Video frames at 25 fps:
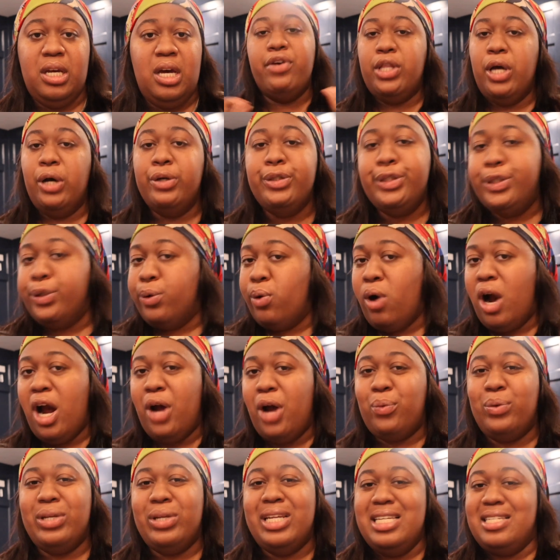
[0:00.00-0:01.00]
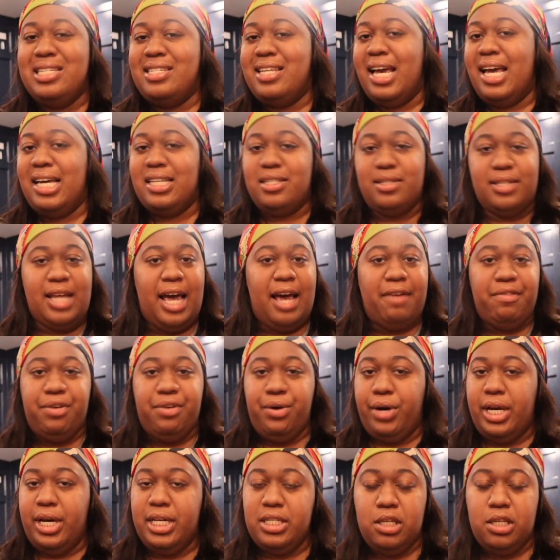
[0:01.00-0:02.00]
For those who aren't really tech
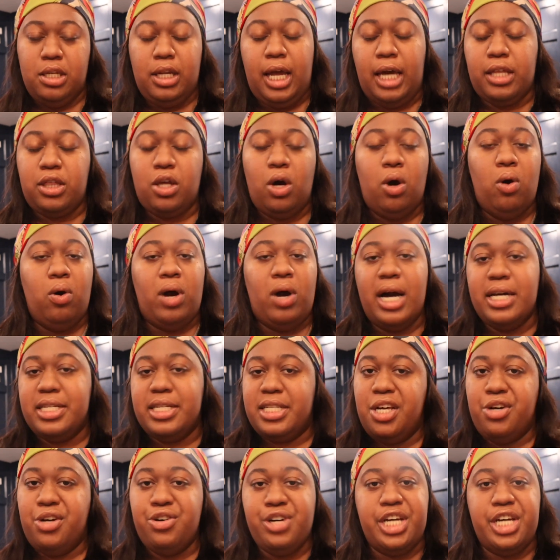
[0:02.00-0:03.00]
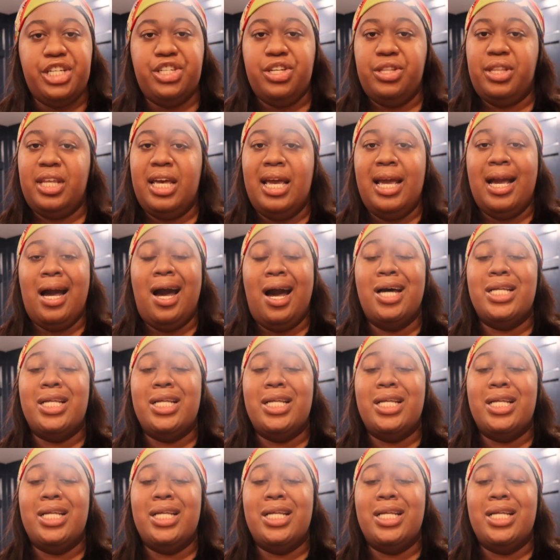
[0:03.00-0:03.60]
savvy or into like the whole content creation thing,